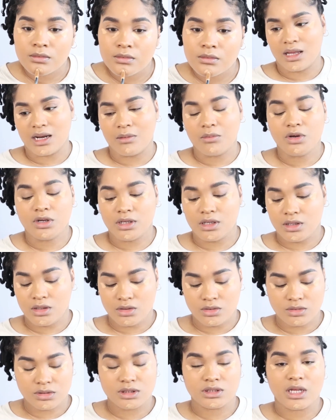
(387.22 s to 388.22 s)
And I'm gonna
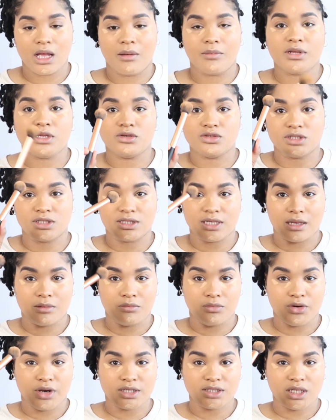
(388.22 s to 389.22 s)
use the same
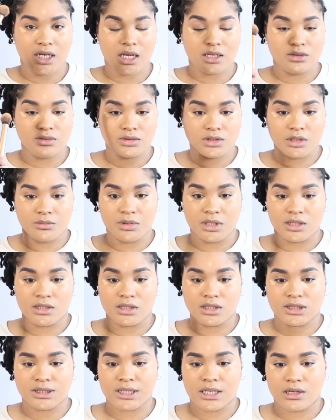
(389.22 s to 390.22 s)
brush that I used to blend
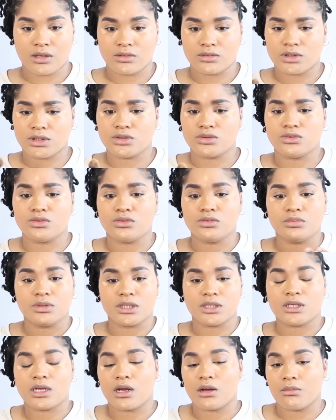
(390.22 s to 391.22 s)
this out to
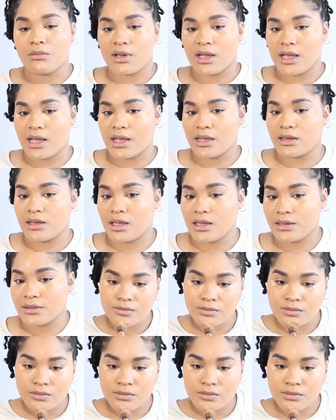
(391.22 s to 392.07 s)
blend out my highlight.